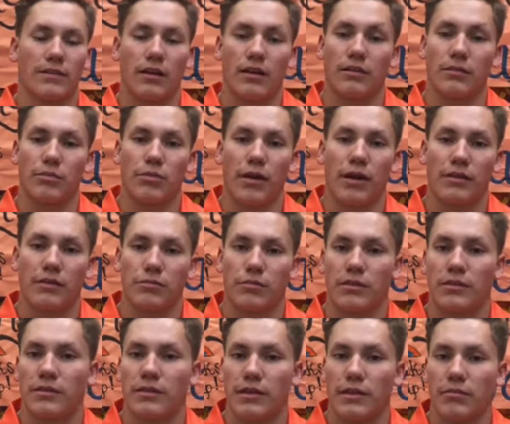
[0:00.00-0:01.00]
excited to practice
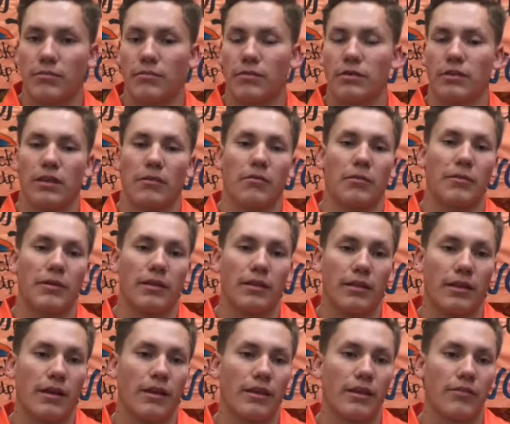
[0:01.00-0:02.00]
with the team. I'm going to be
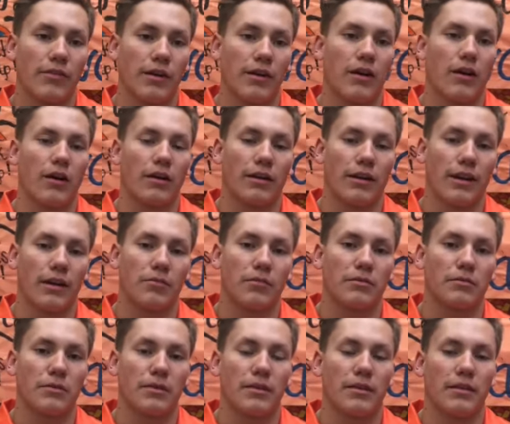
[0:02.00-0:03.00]
li living on
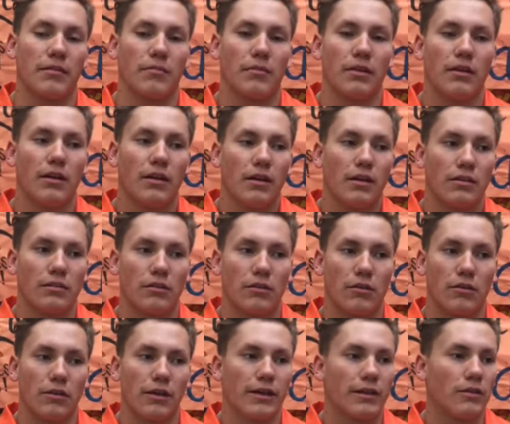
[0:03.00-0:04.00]
campus with them,
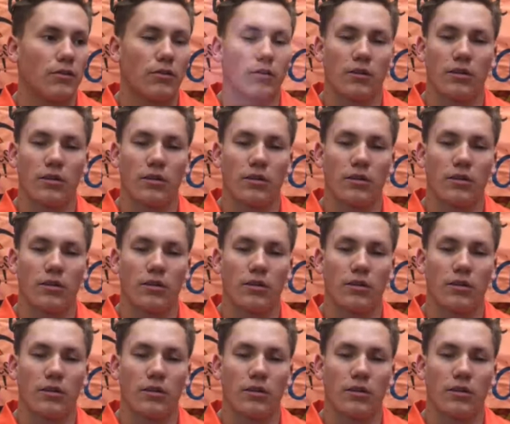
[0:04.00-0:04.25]
so get the